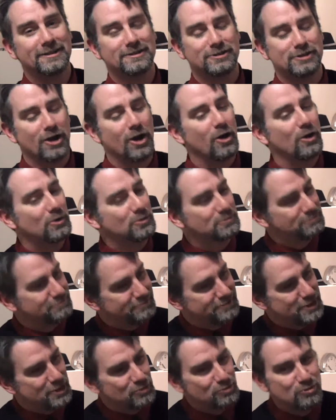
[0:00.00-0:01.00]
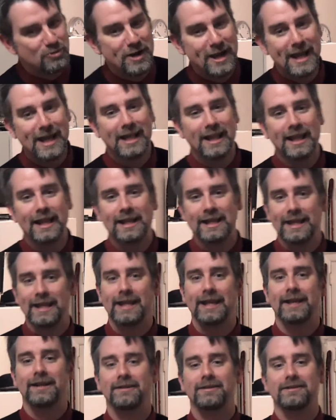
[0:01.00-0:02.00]
So you really
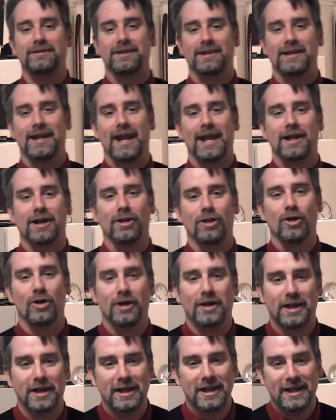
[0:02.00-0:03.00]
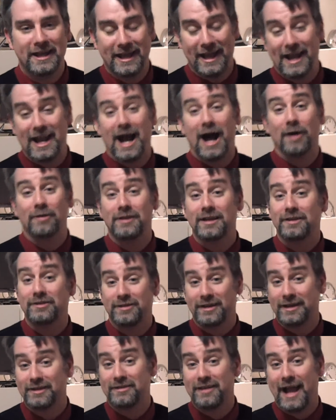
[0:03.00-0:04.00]
need to take a look at how
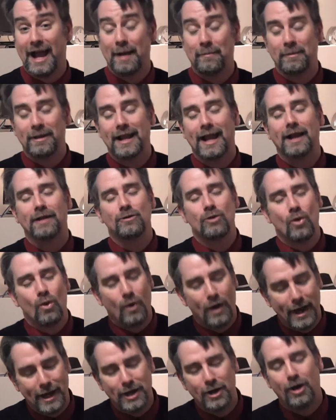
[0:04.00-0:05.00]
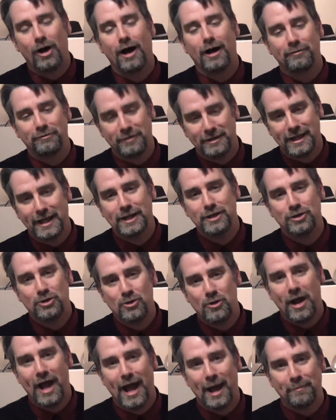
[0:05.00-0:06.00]
these things happen, and quite often they
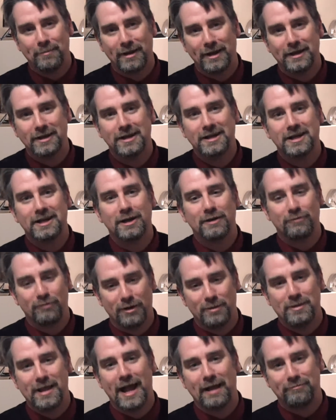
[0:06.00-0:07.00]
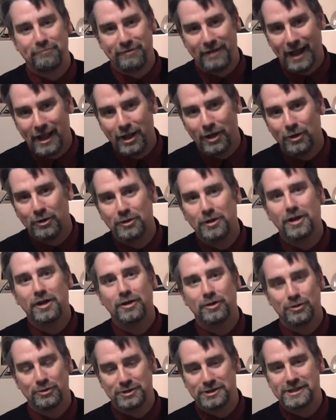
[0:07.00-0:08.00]
do happen from that fellow
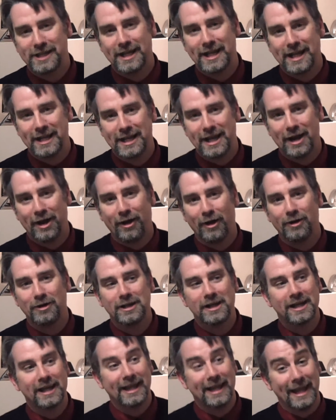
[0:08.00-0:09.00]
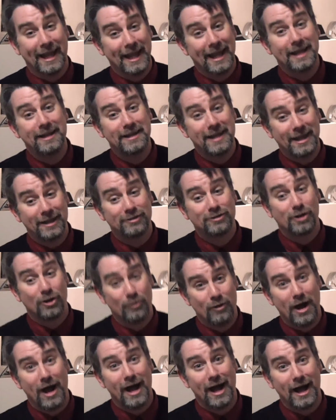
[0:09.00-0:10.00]
who's sitting there in his
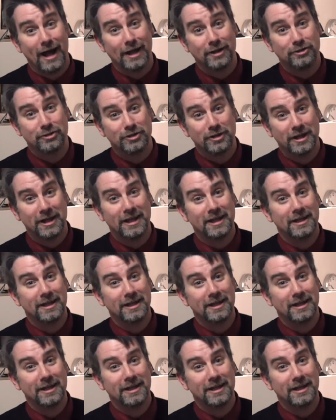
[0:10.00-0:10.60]
garage,